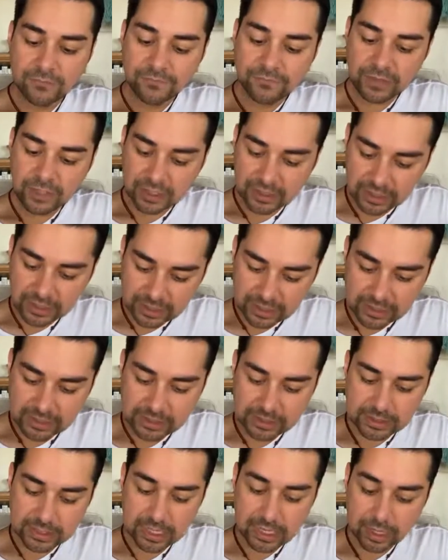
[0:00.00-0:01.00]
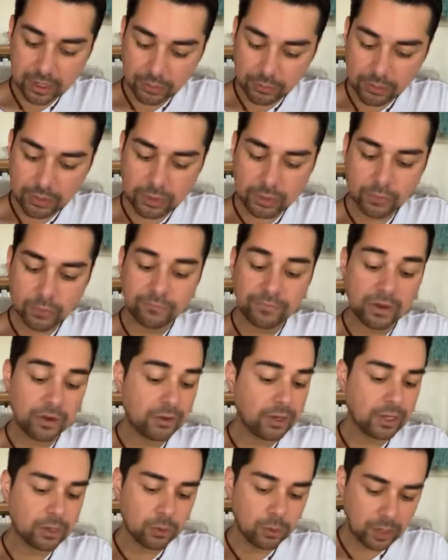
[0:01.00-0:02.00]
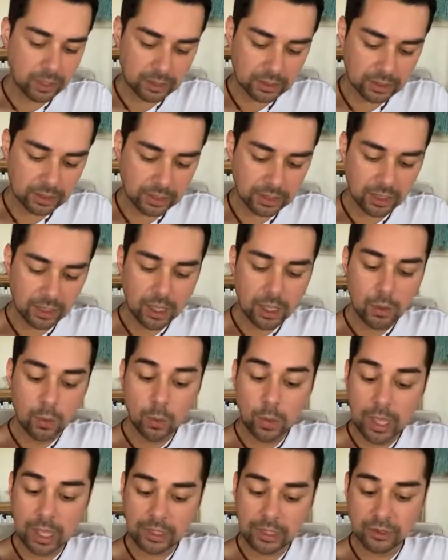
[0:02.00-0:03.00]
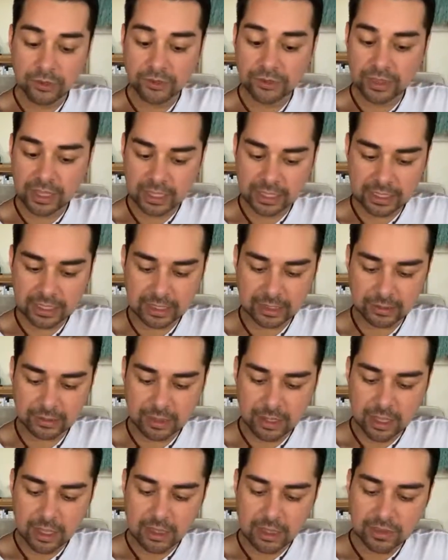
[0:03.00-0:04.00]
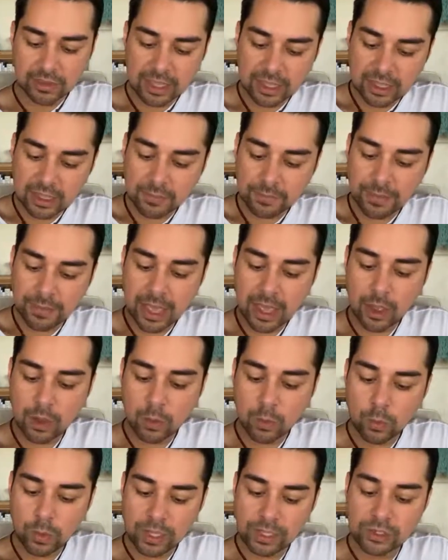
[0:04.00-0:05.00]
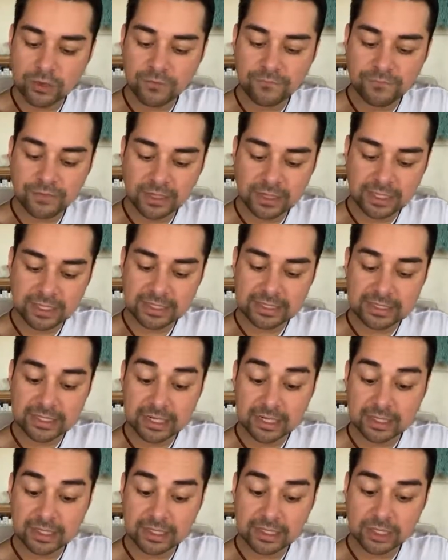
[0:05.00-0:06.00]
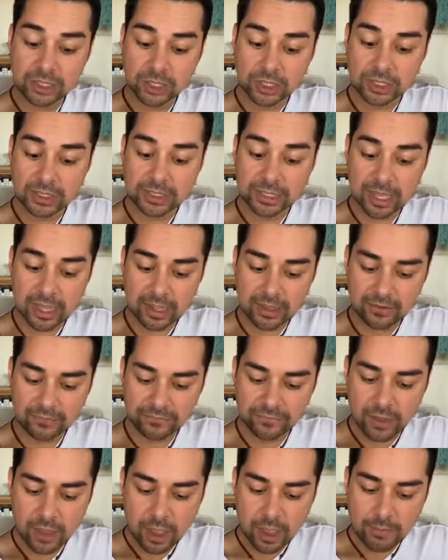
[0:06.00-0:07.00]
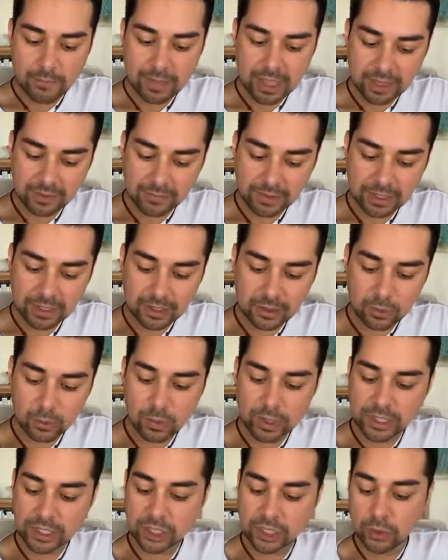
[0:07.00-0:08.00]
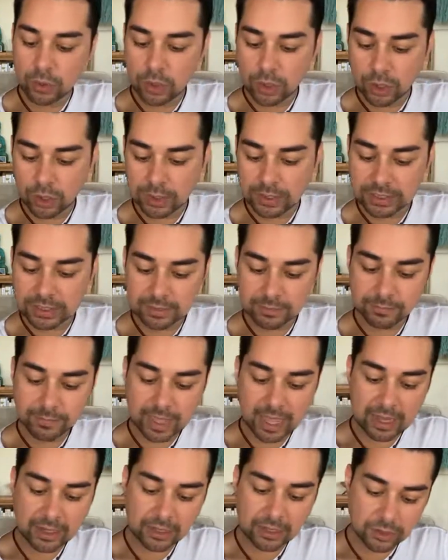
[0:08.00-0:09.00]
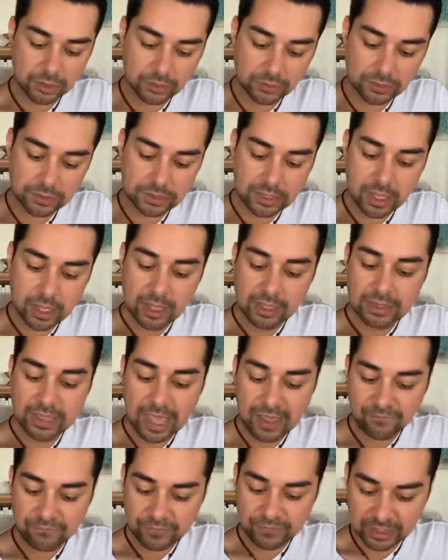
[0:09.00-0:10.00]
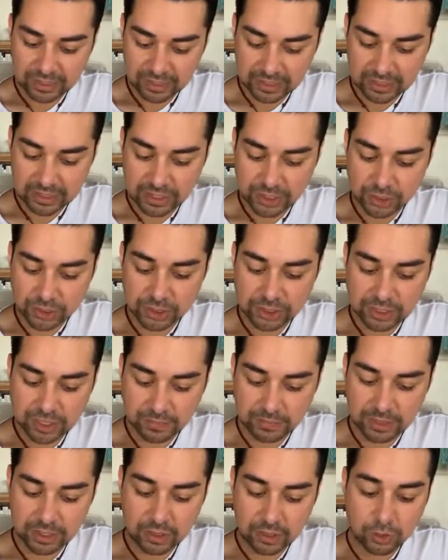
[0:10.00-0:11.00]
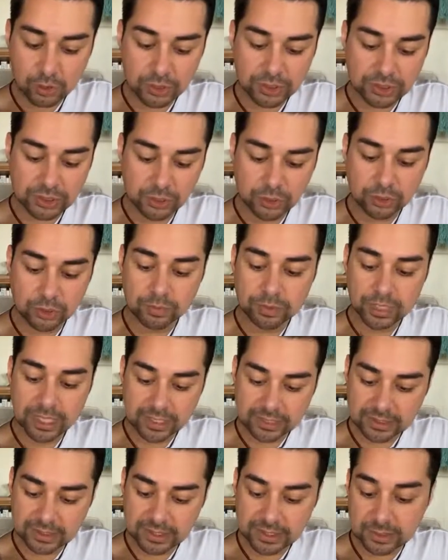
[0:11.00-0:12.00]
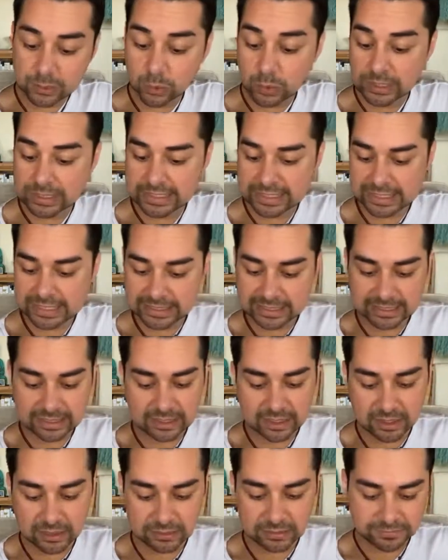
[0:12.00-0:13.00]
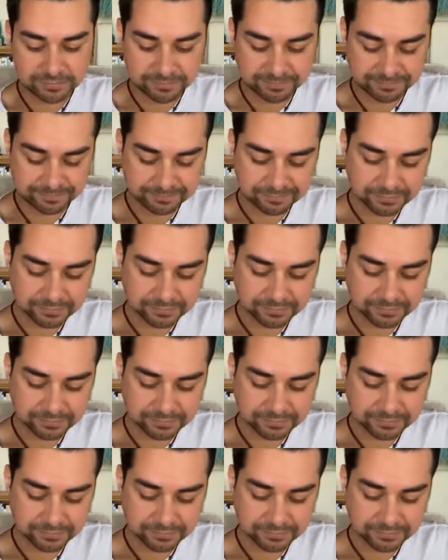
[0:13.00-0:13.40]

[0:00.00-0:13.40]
Your feelings tell you very quickly what you're thinking. Think about when your feelings suddenly took a dive. Maybe when you heard some bad news, that feeling in your stomach or solar plexus was instant.